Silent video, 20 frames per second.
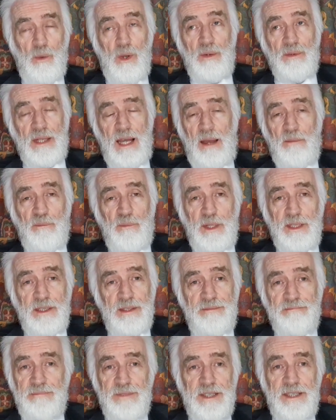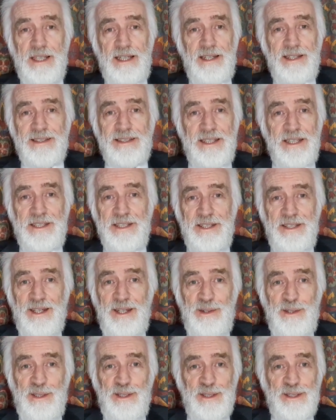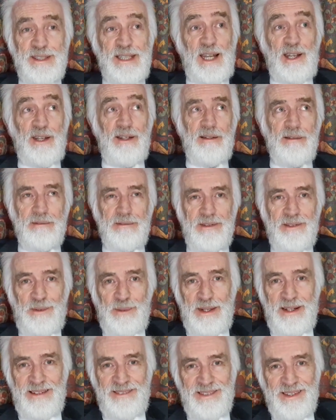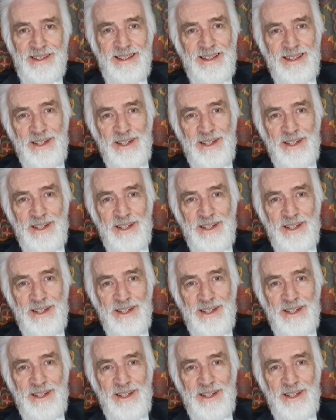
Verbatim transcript: It won't happen when you sit sitting there in your cellar or wherever